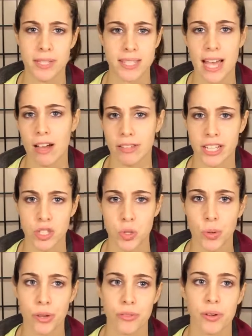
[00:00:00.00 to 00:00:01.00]
and down like
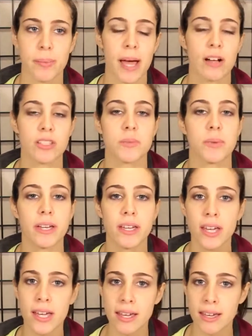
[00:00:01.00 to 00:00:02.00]
2 or 3 pounds, but
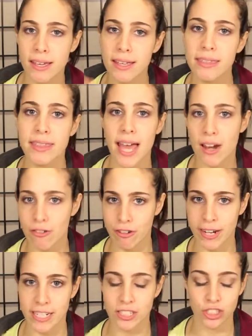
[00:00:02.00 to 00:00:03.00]
in that
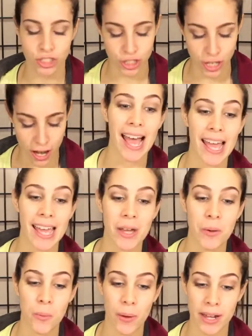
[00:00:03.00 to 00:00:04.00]
range.
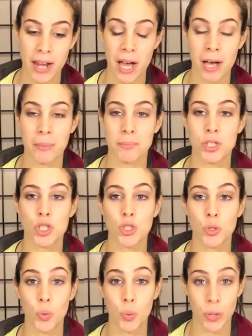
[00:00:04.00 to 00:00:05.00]
I went up
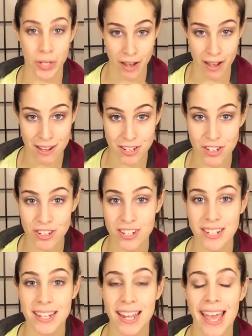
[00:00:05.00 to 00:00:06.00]
to
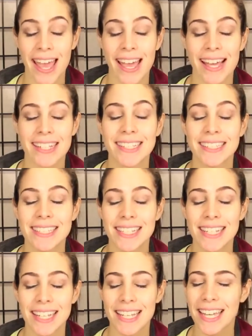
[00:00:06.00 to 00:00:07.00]

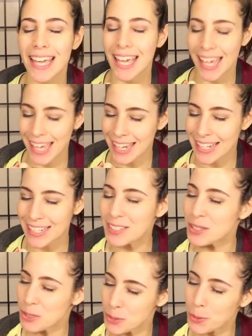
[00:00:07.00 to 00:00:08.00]

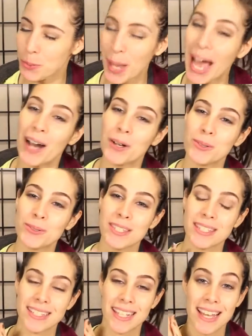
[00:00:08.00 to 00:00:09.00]
182
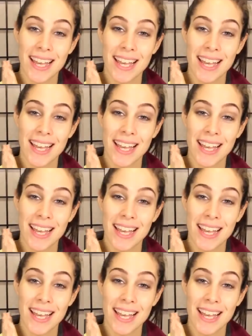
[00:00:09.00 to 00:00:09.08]
pounds.